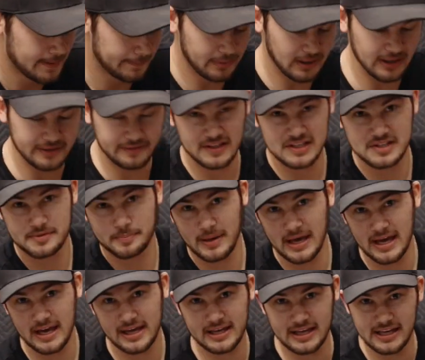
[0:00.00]
But this
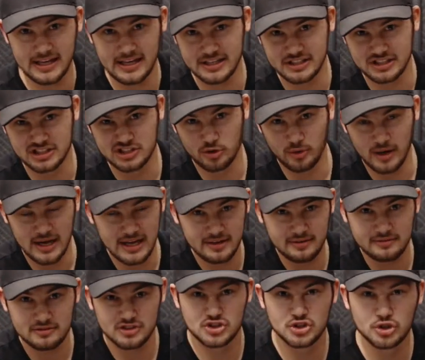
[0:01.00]
bag is
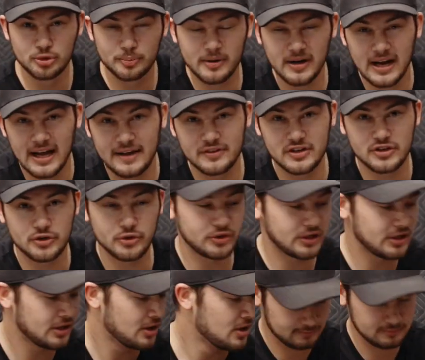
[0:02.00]
great, super heavy
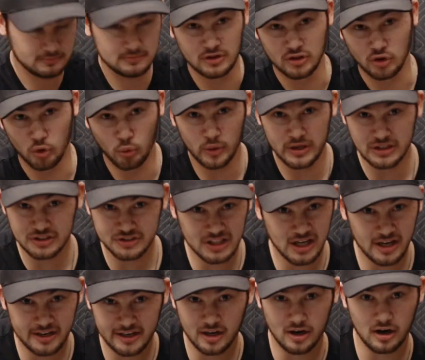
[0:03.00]
duty. The wheels
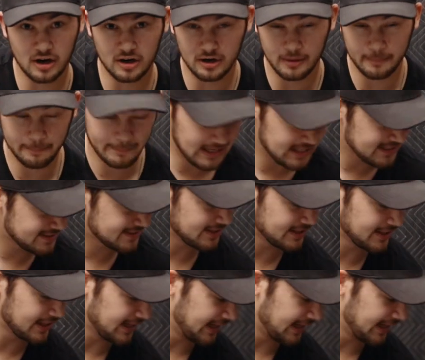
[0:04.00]
on it are amazing